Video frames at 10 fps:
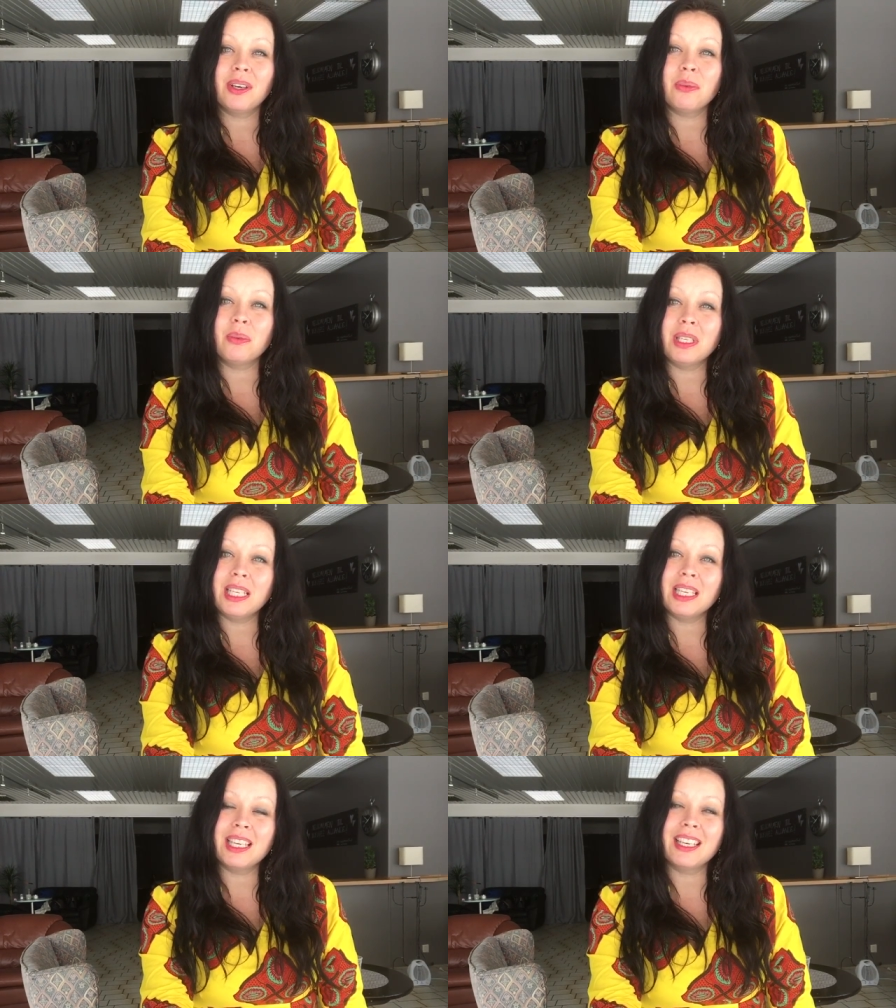
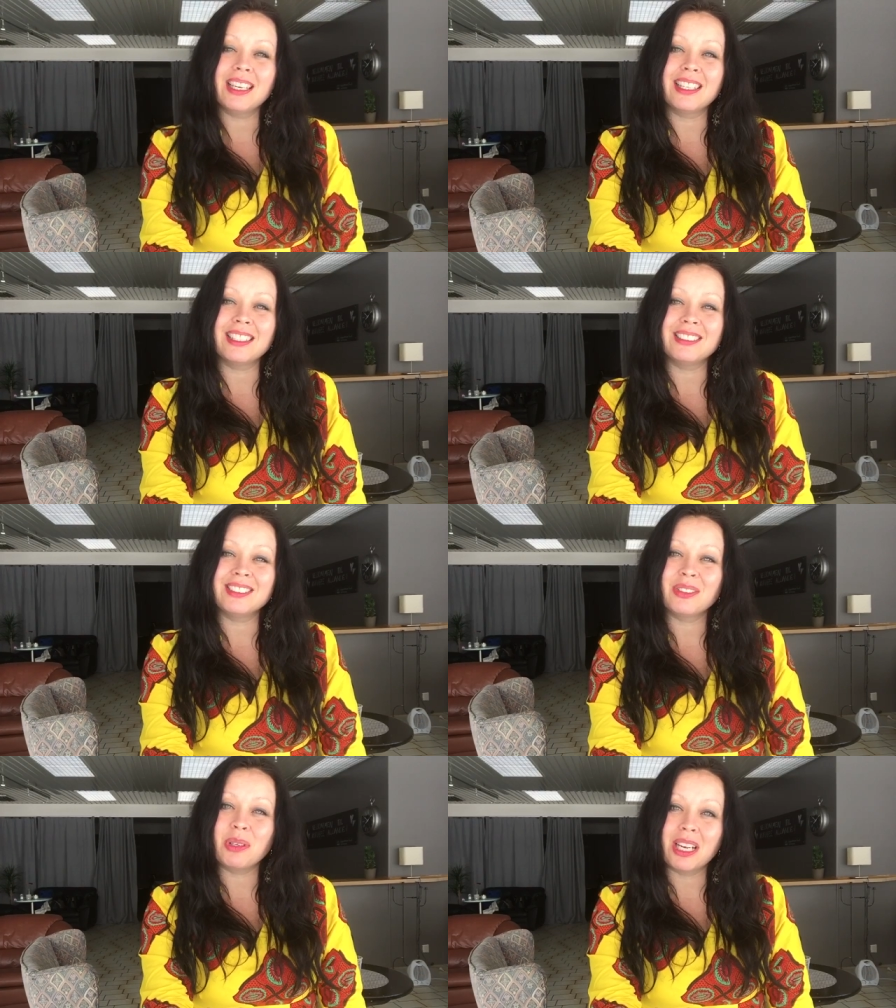We,
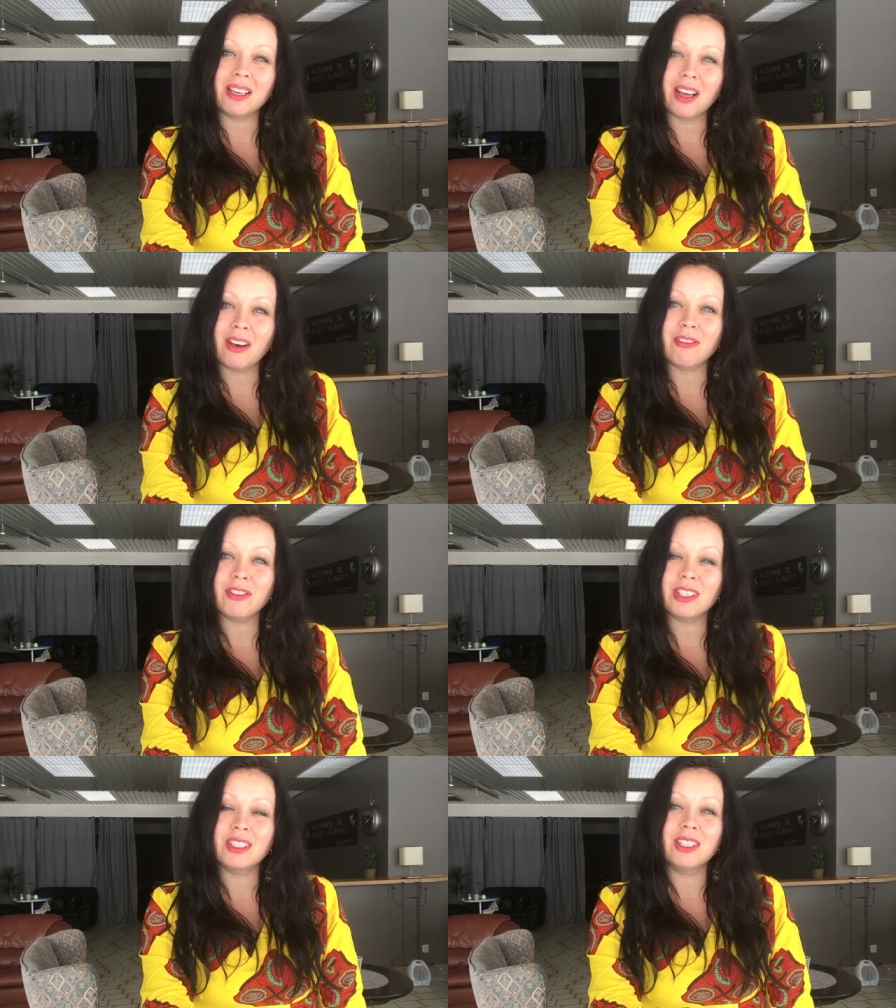um, we love
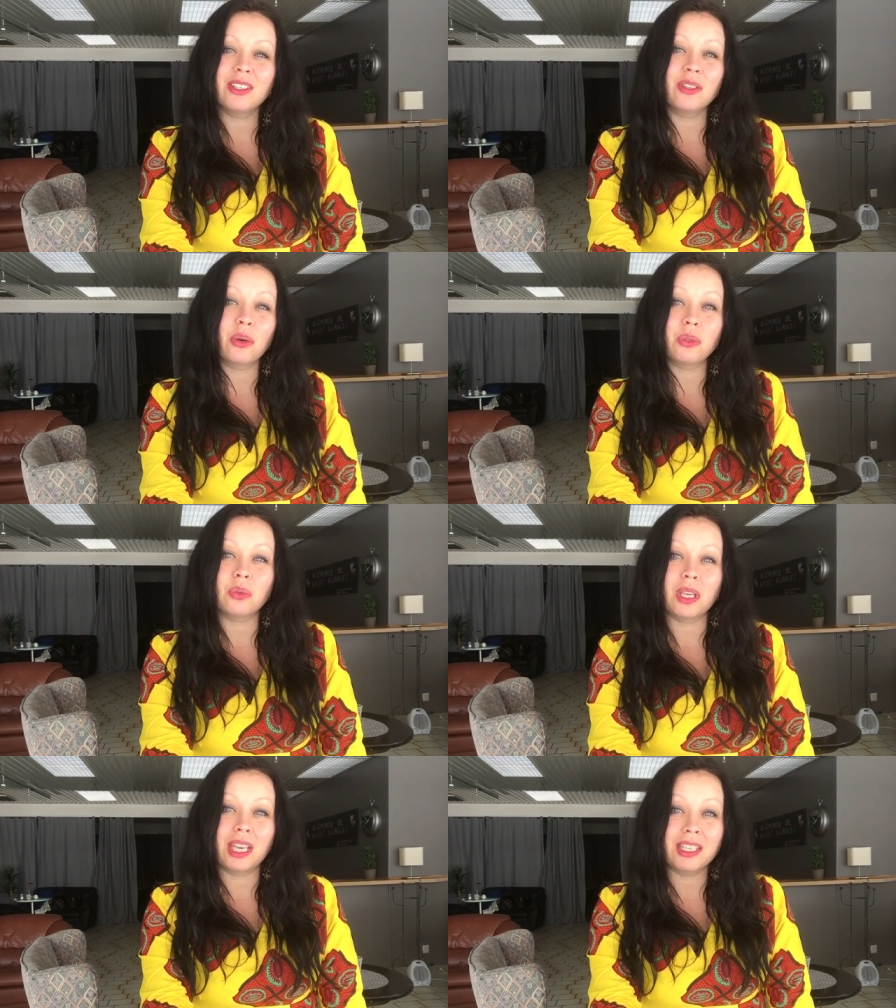those
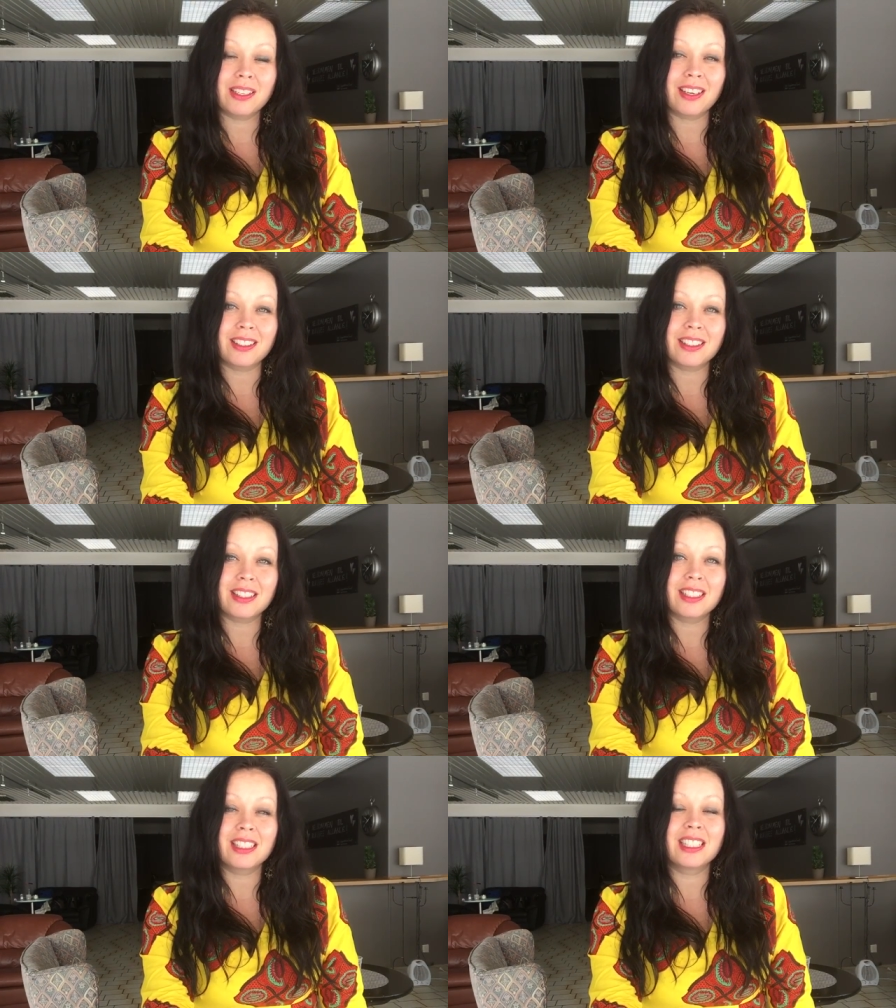who hate us,